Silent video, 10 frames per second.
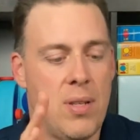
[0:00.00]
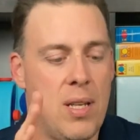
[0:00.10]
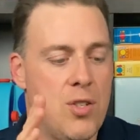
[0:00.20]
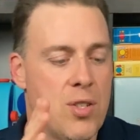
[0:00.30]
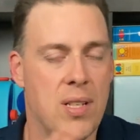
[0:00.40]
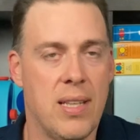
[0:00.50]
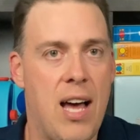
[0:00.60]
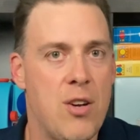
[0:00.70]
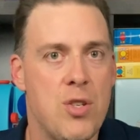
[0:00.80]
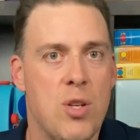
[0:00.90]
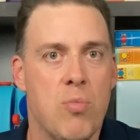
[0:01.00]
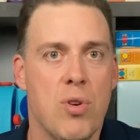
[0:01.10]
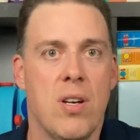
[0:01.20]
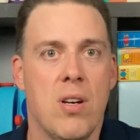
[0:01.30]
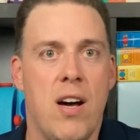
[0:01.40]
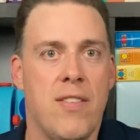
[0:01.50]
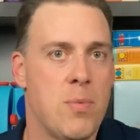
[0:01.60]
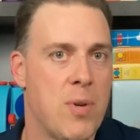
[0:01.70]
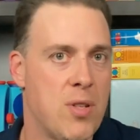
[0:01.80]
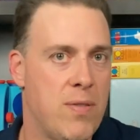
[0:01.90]
It just allows you to print it off,
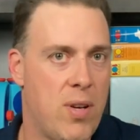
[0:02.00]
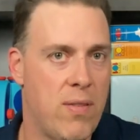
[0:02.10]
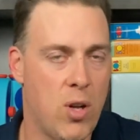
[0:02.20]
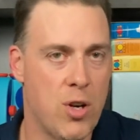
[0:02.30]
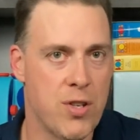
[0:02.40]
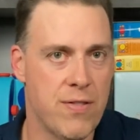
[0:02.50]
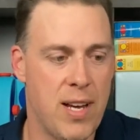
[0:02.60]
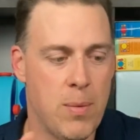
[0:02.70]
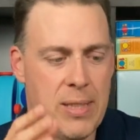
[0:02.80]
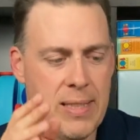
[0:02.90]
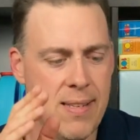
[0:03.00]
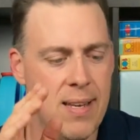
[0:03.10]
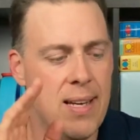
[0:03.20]
especially if you have larger families.